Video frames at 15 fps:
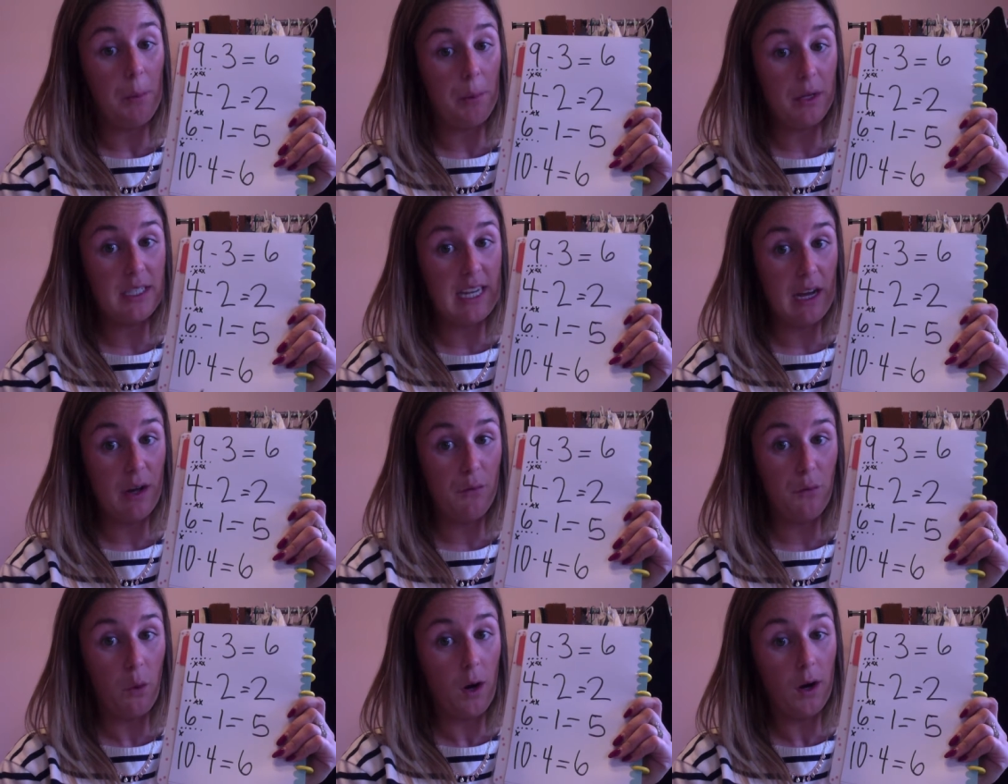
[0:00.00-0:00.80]
put down
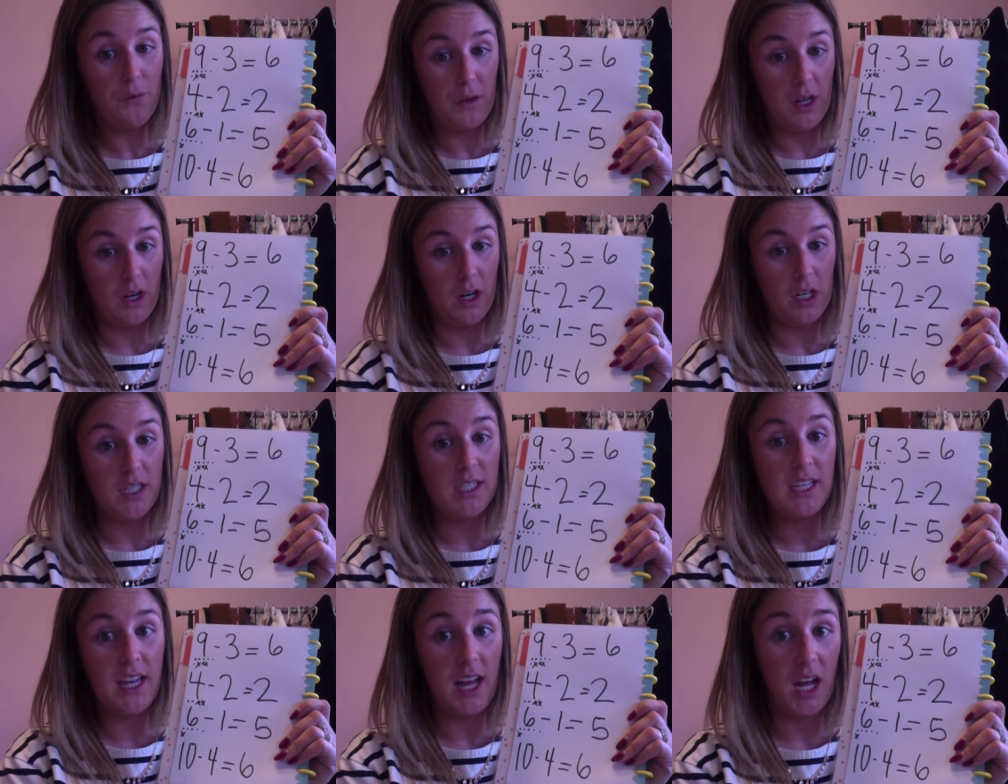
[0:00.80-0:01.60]
4 fingers,
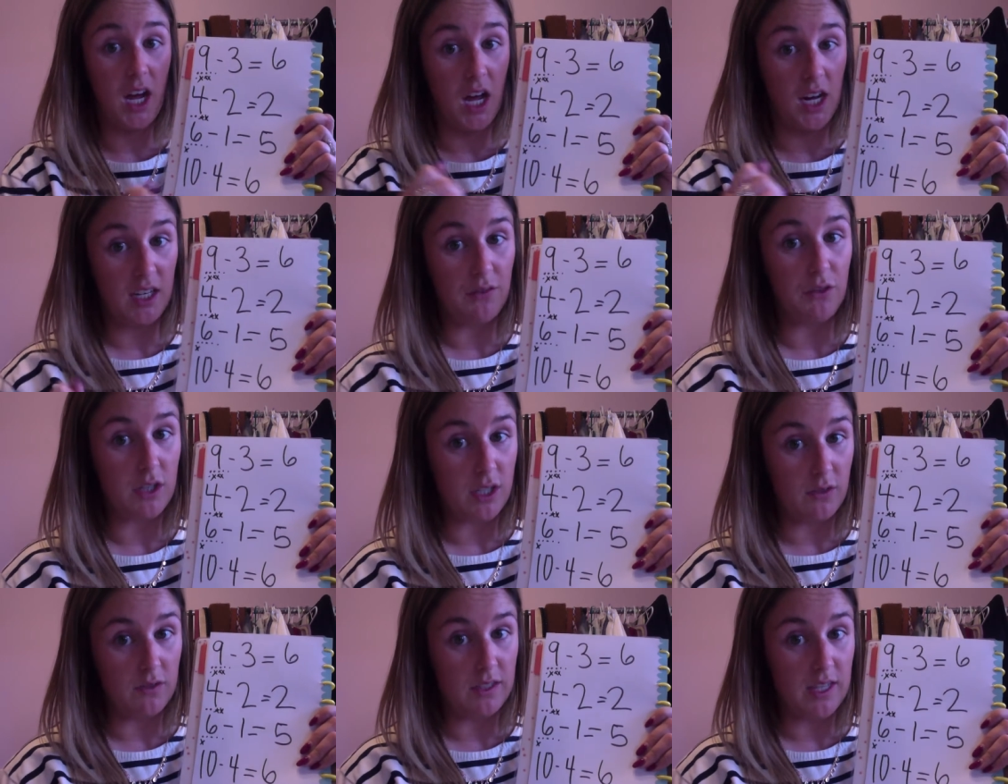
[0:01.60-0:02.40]
and got a difference
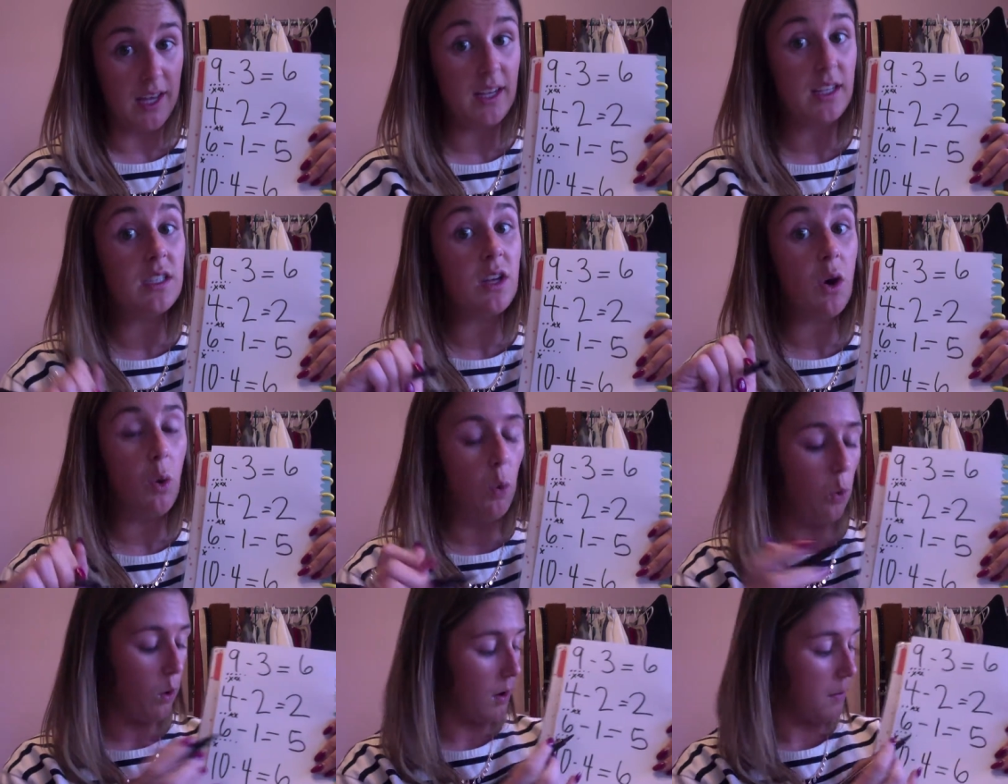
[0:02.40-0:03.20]
of 6.
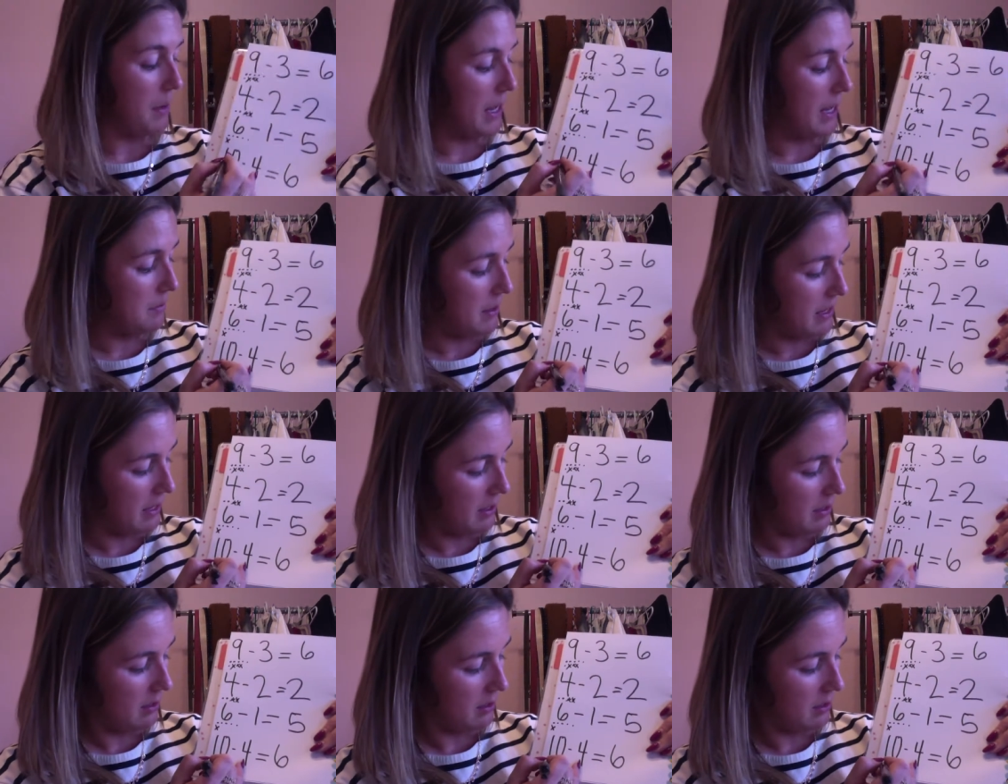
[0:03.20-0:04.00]
Or maybe
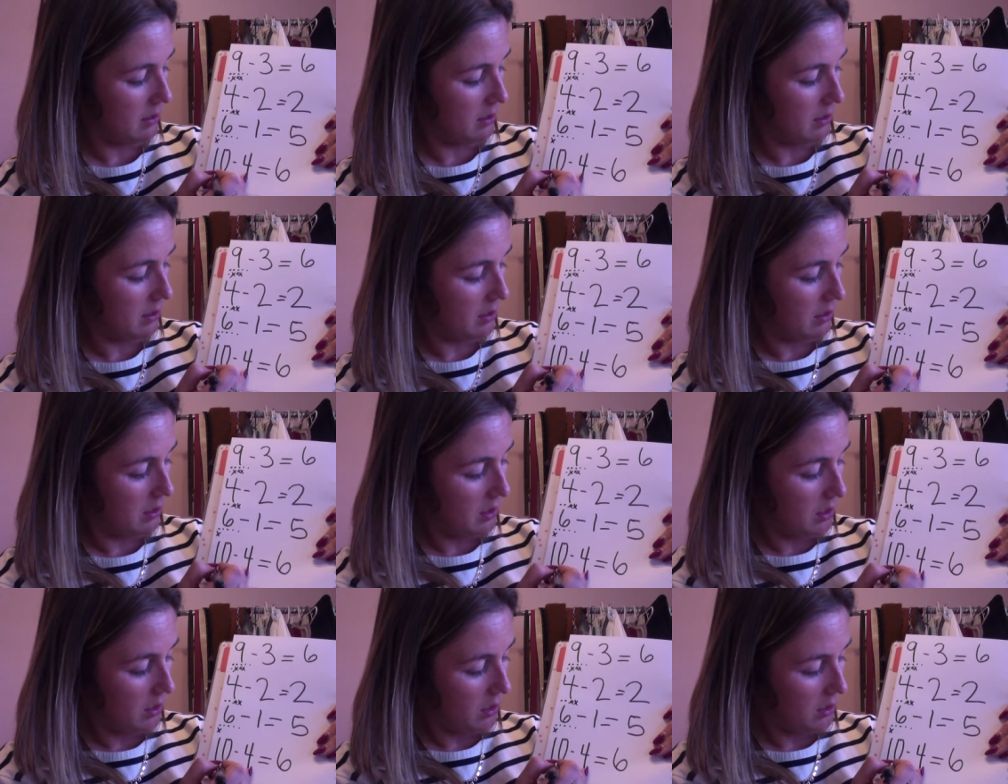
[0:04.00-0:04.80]

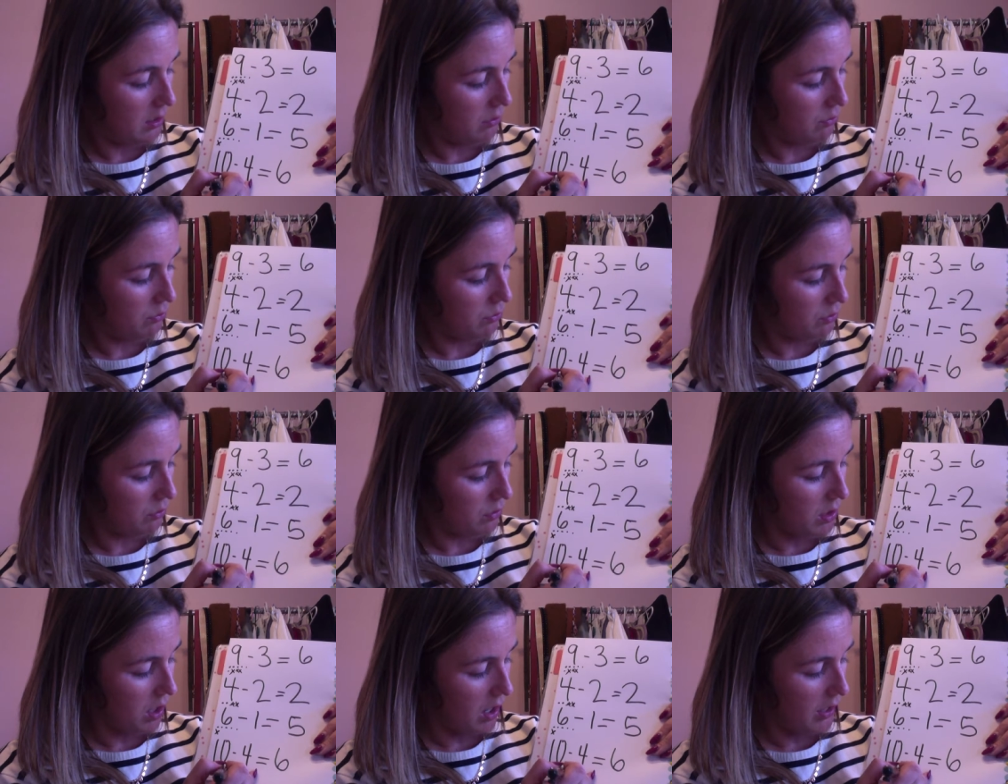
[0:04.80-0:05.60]
you drew
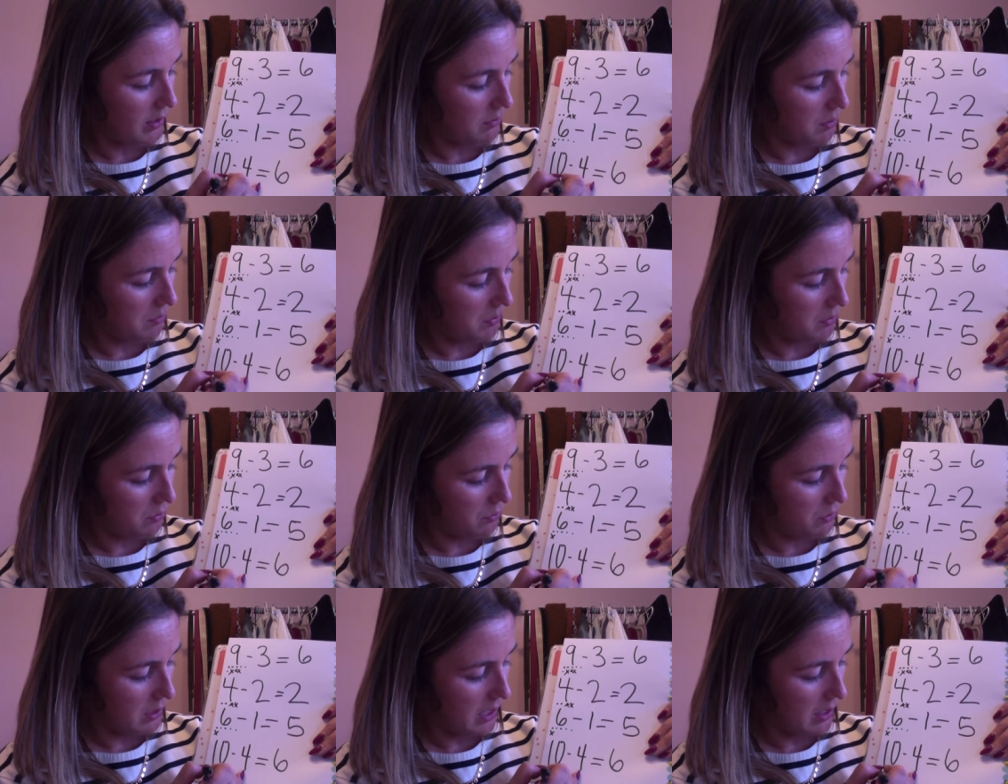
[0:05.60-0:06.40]
dots. Maybe you drew
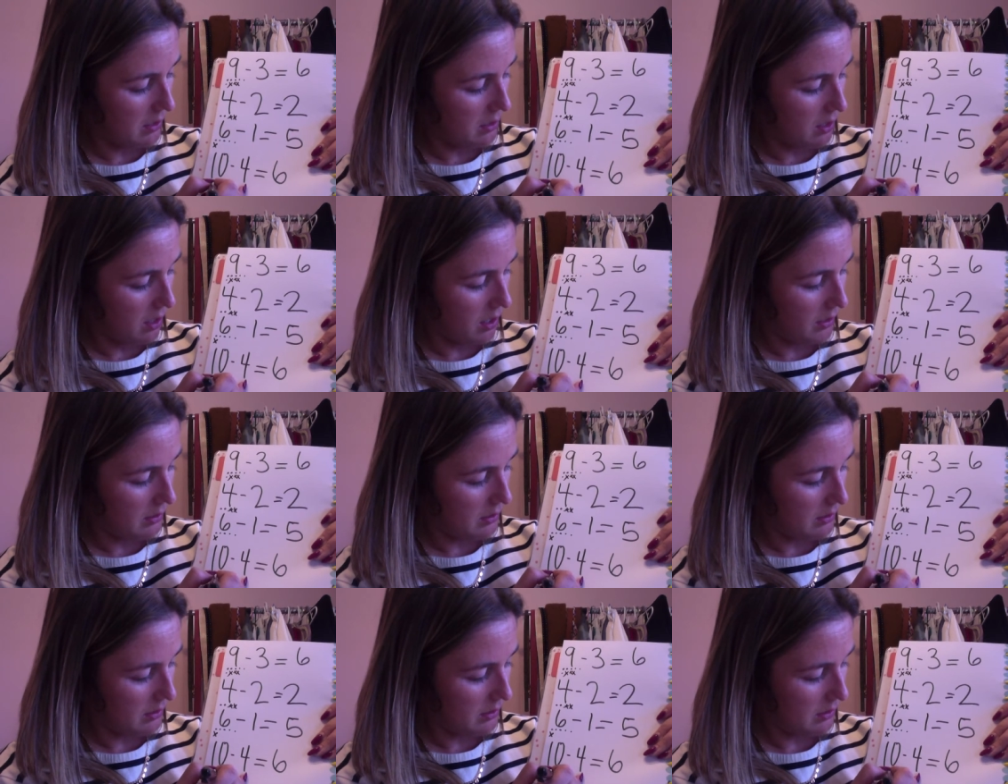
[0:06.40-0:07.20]
10
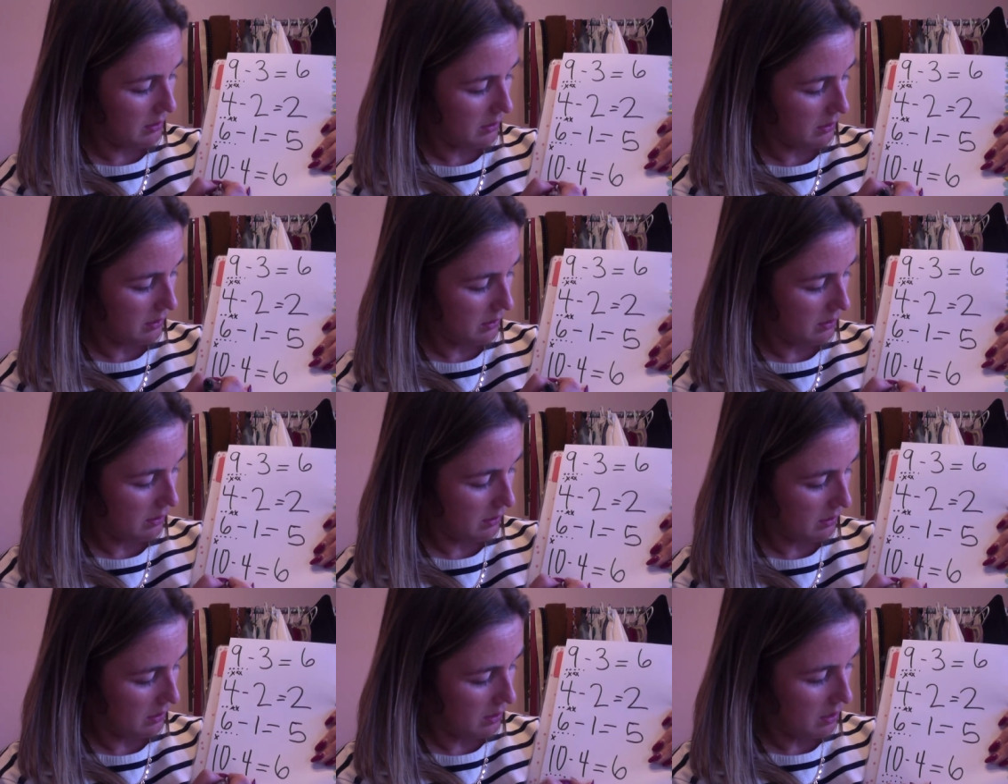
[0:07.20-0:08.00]
dots,
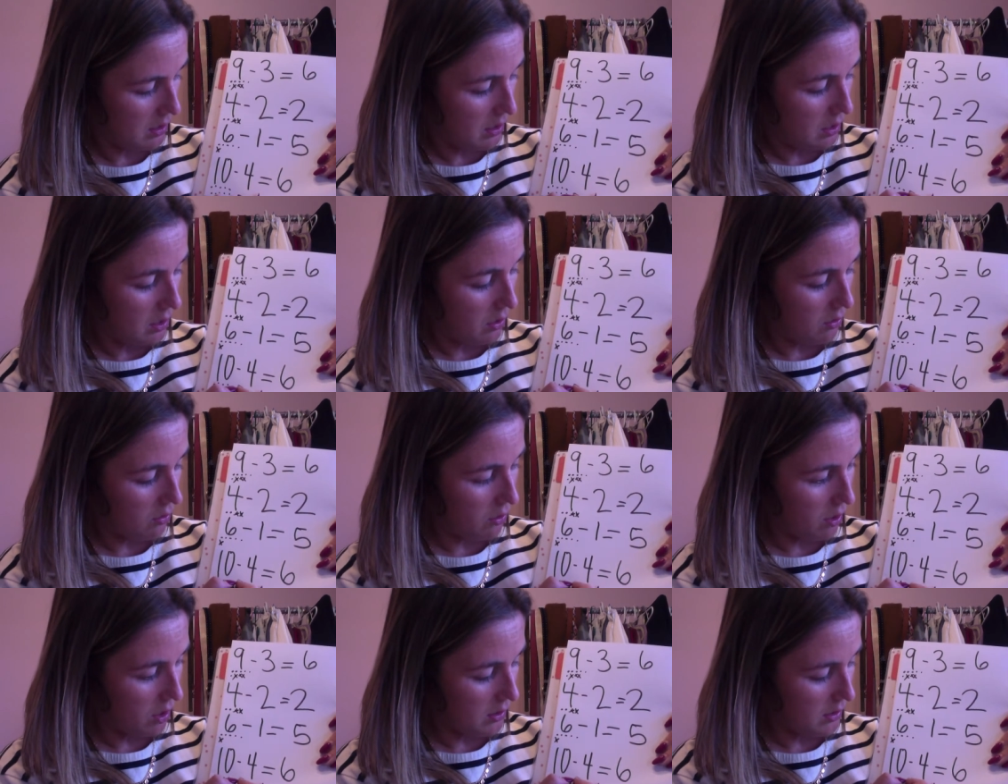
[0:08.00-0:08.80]

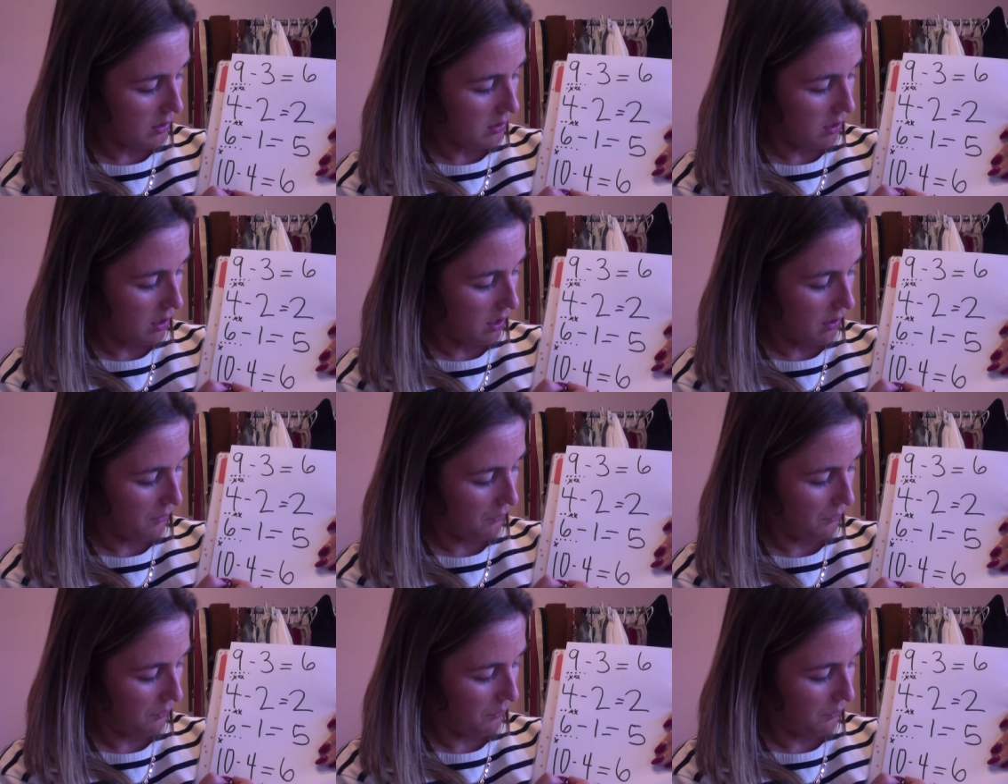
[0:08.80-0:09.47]
crossed off